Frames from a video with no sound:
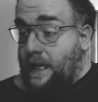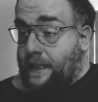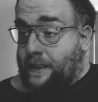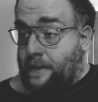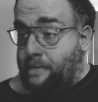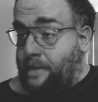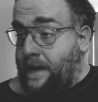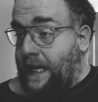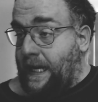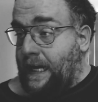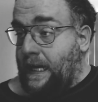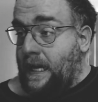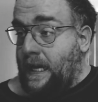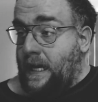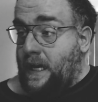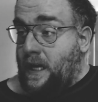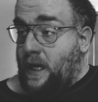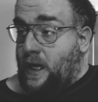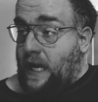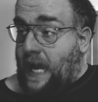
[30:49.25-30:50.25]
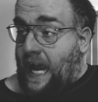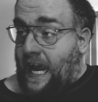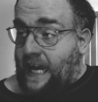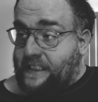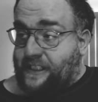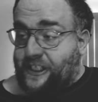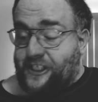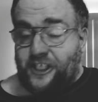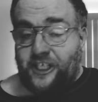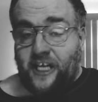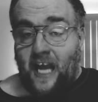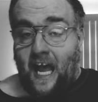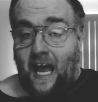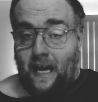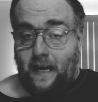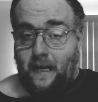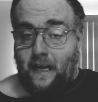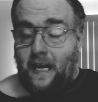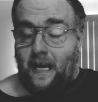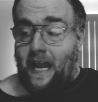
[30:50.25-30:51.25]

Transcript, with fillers: to me, has a shot.